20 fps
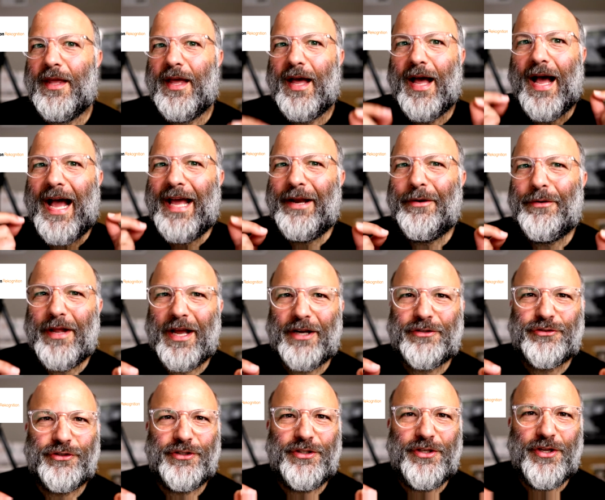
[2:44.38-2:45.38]
I don't
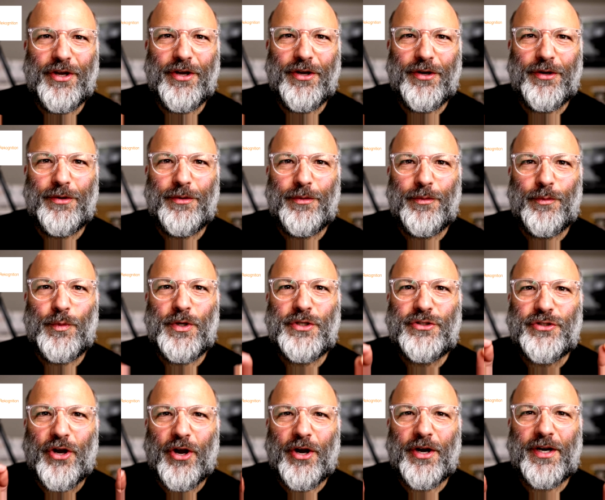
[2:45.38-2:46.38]
actually know
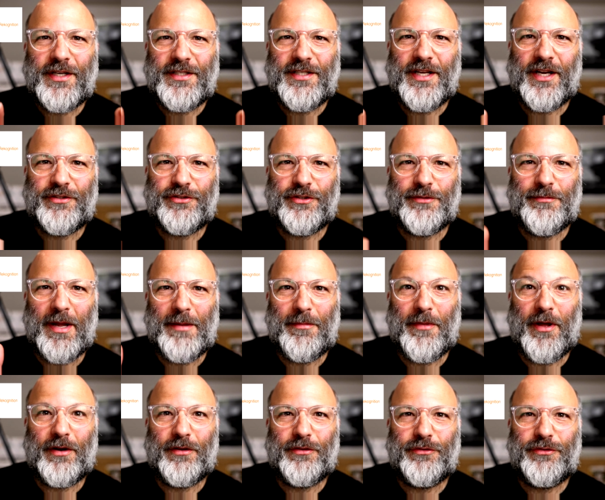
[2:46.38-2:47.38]
which architecture my
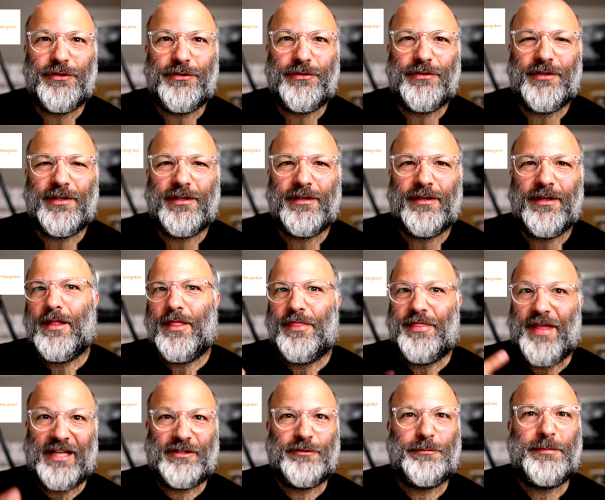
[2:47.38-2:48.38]
model's using.
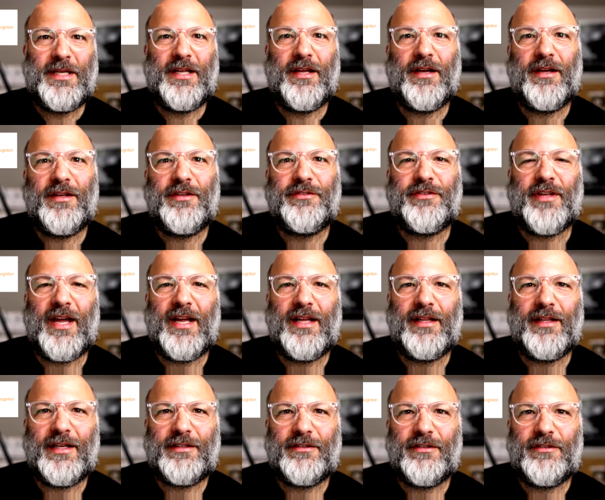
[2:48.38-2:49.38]
That's because I
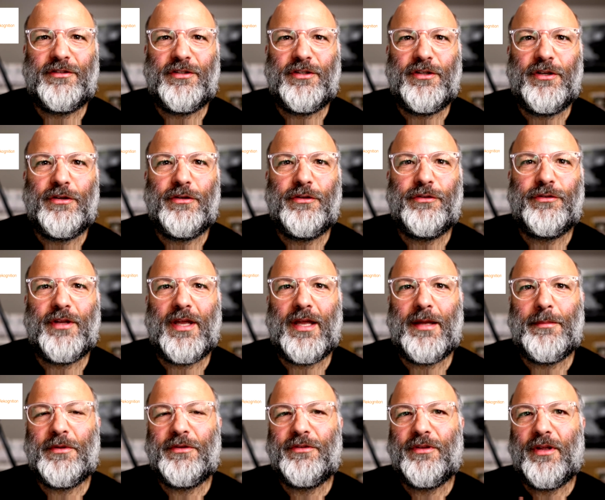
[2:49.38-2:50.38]
elected to use
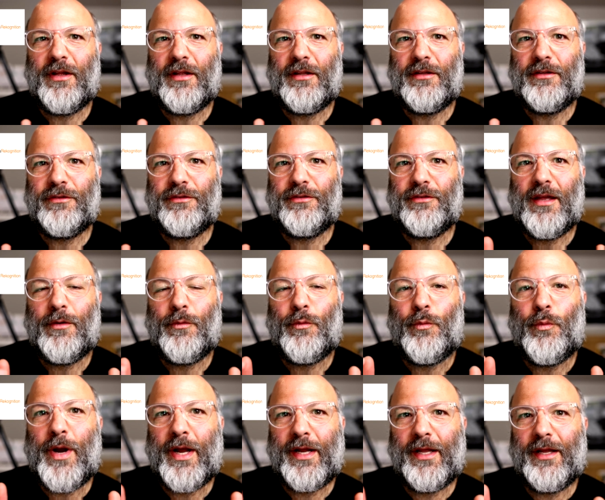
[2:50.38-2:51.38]
Amazon's
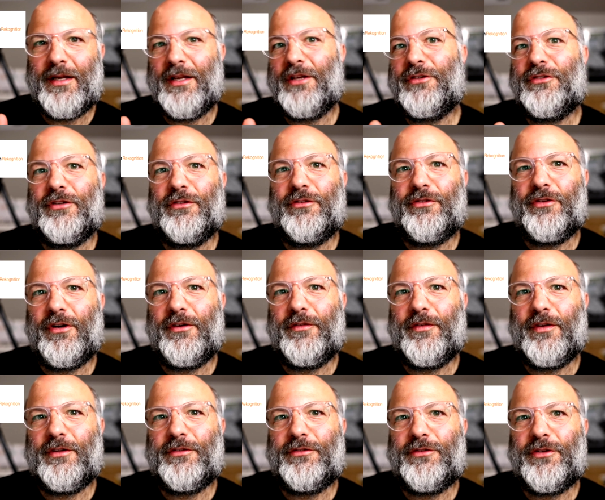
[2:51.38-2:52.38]
recognition
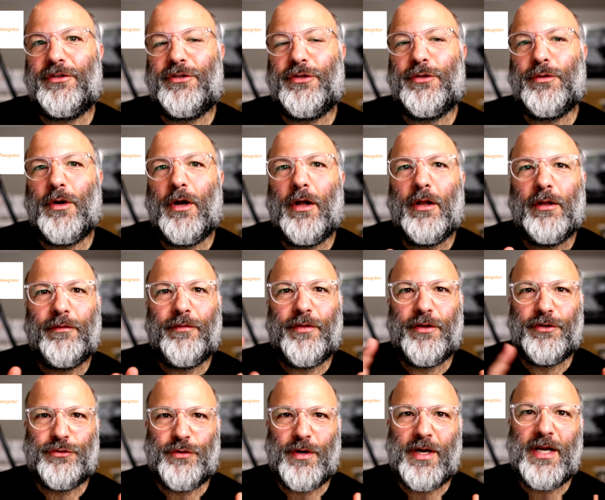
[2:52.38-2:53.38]
service to do all of the
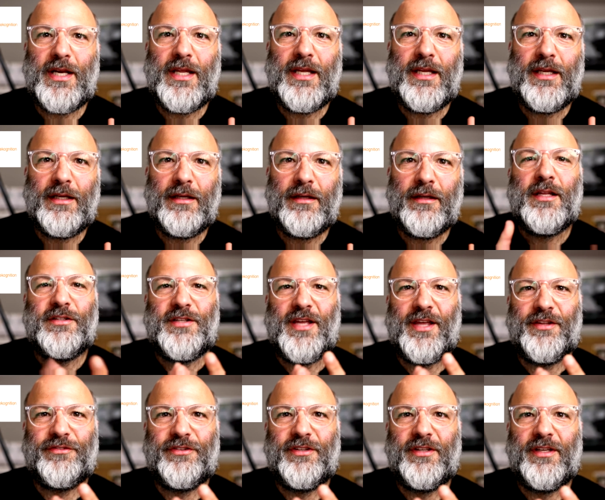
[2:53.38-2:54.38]
training,
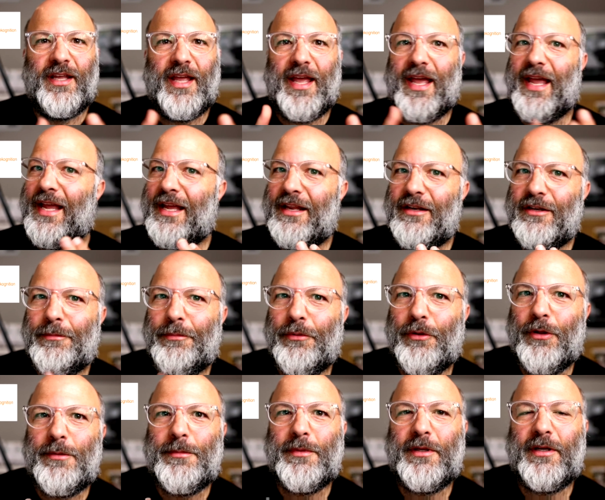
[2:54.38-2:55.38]
testing, and
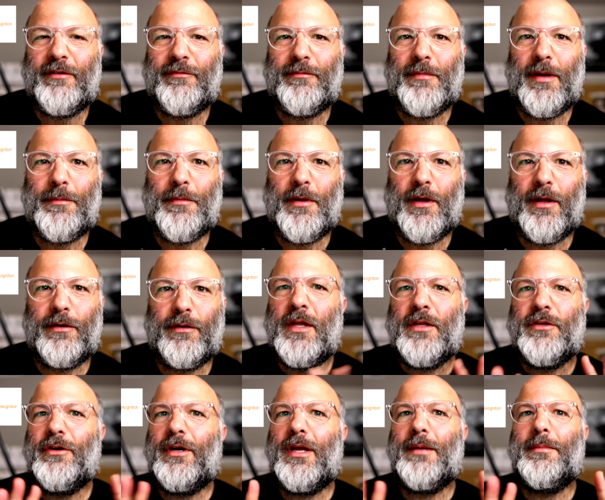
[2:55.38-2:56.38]
deployment of my model.
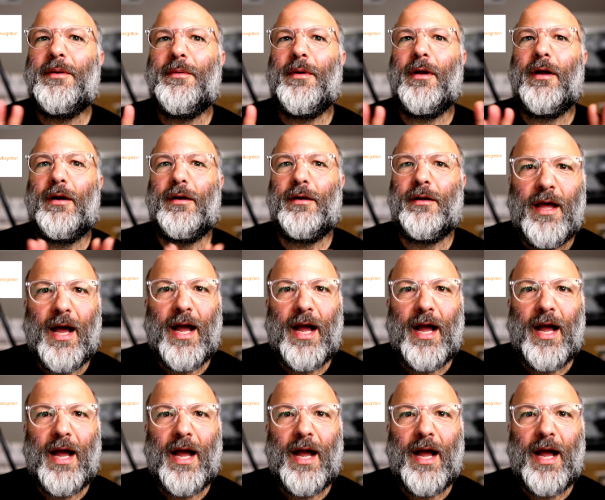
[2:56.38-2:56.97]
Don't get me wrong.